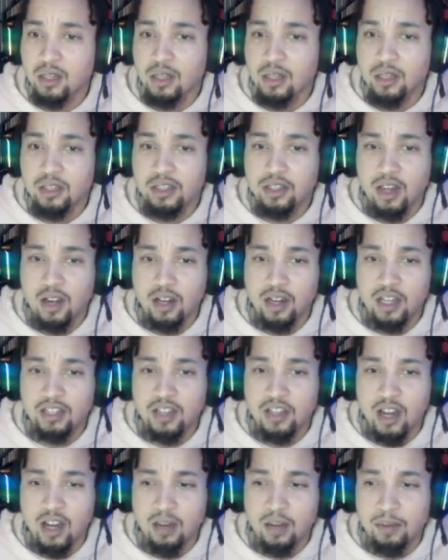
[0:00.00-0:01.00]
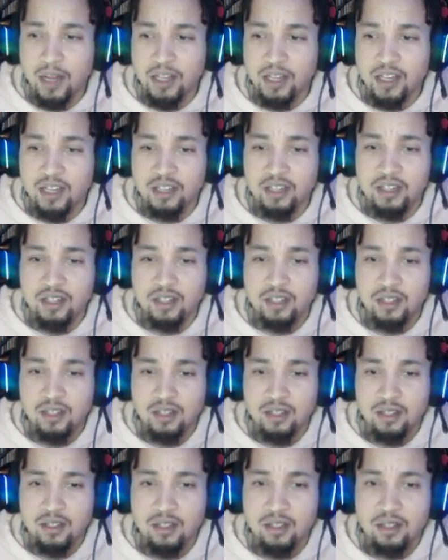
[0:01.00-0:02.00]
sir, let's talk about this.
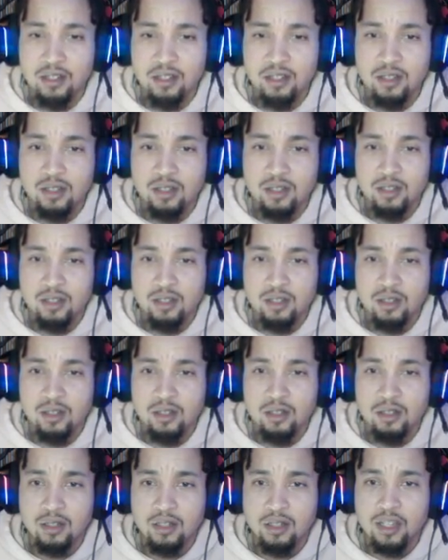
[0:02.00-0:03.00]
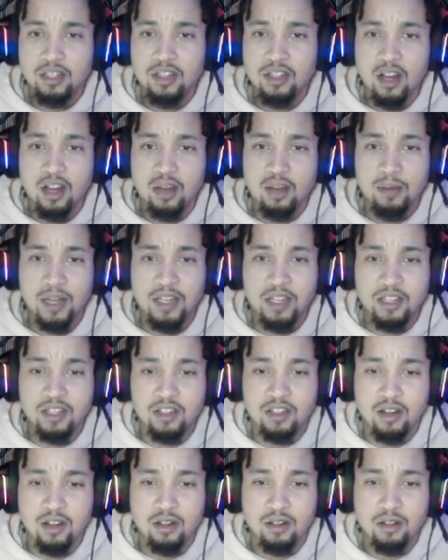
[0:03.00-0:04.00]
What? What? Let's talk about this,
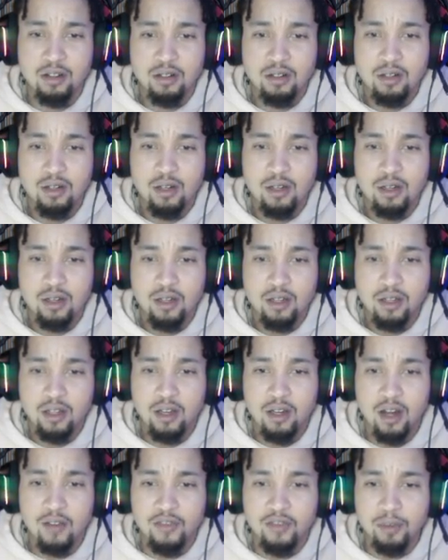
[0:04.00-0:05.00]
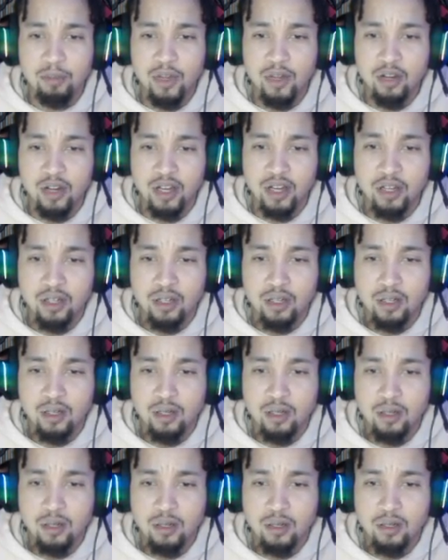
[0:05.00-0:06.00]
sir. Get off the building. No, no
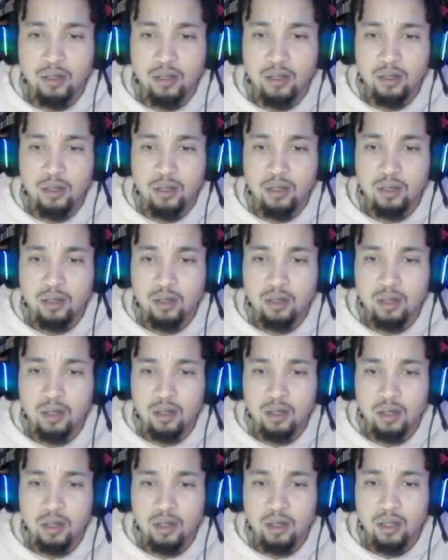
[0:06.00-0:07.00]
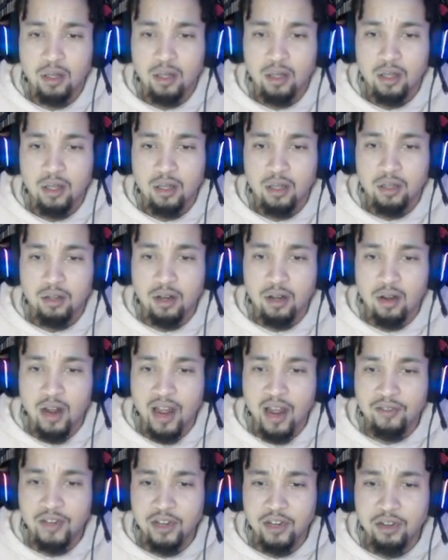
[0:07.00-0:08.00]
shooting. No you don't shooting. have to do this. You don't
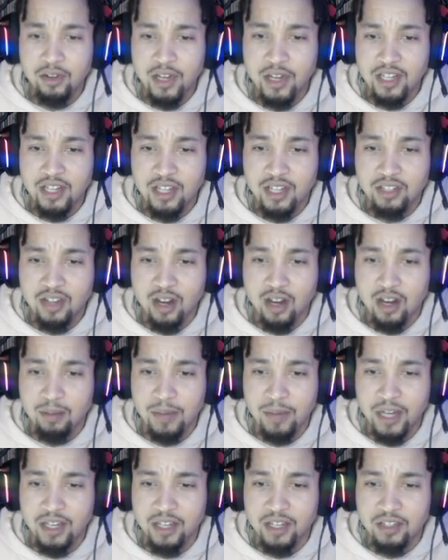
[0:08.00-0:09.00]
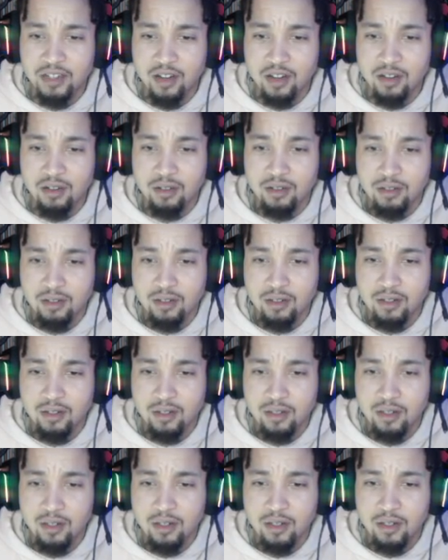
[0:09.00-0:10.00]
have to do this. Let's talk about this, sir. man.
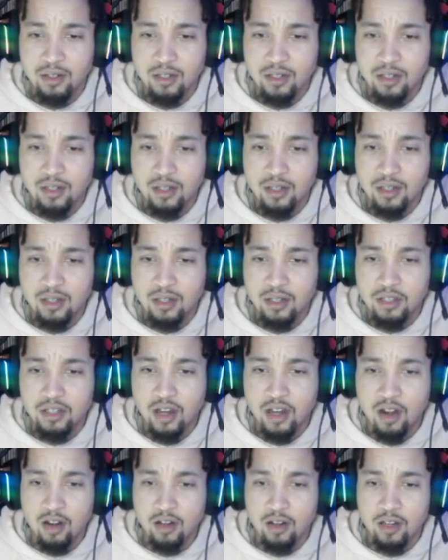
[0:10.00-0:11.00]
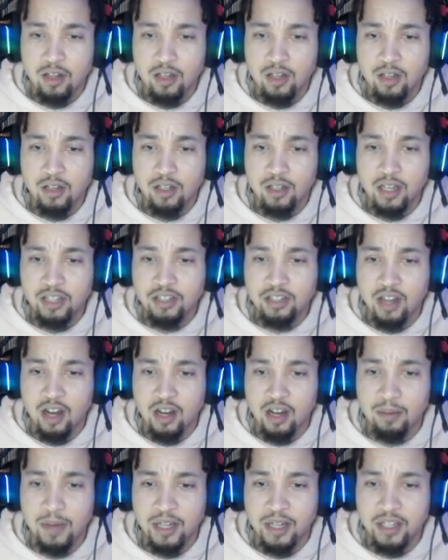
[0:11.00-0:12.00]
Come on. sir, let's talk
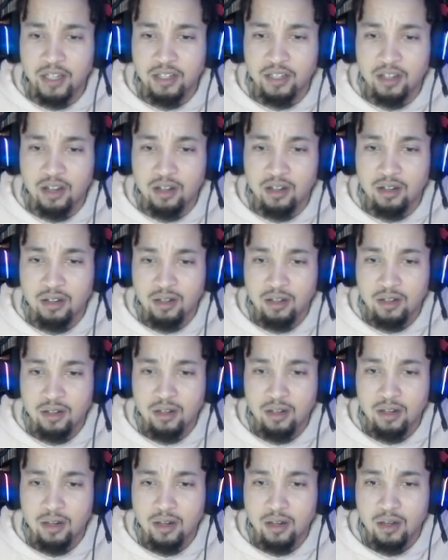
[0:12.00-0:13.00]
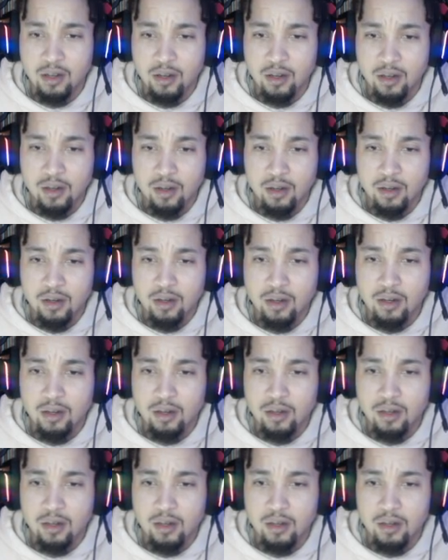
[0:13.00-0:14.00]
about this, sir. Jump down no, nice
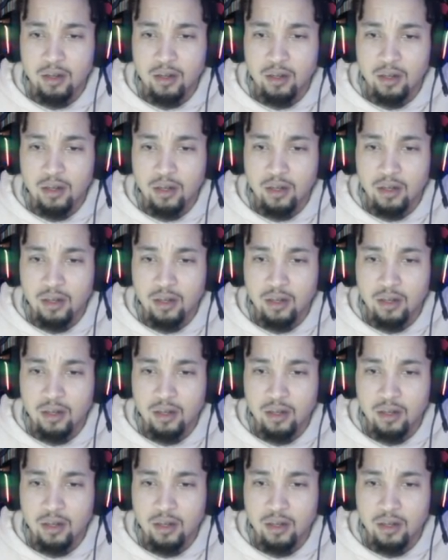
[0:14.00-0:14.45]
and easily.